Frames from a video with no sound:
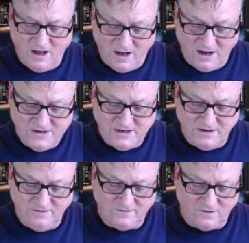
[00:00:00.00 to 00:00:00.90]

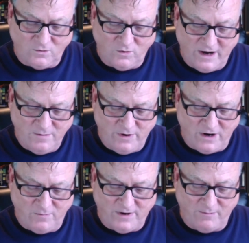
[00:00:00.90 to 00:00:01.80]
onions, red
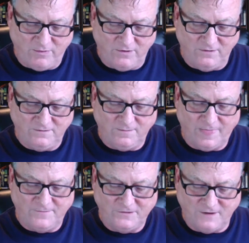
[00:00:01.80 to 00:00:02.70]
bell peppers,
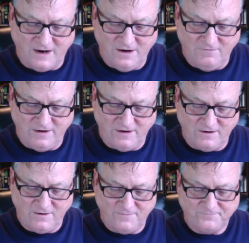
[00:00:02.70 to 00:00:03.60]
cider
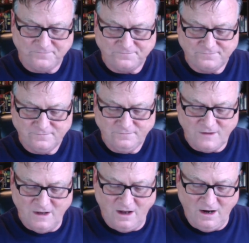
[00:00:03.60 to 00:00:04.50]
vinegar,
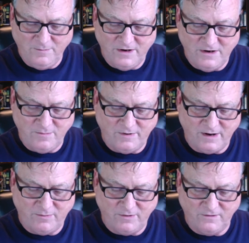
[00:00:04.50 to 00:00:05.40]
jalapeno
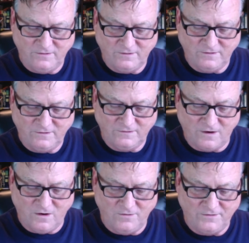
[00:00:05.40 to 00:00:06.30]
peppers,
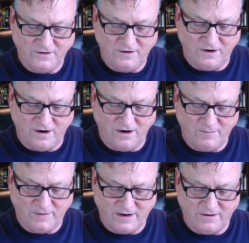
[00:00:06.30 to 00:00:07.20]
salt,
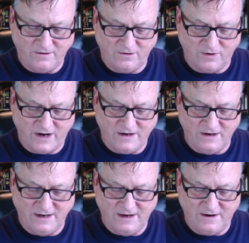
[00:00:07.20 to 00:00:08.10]
garlic powder,
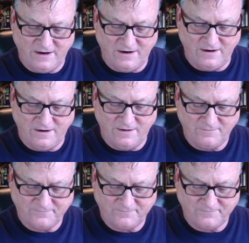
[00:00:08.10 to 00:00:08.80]
granulated onion,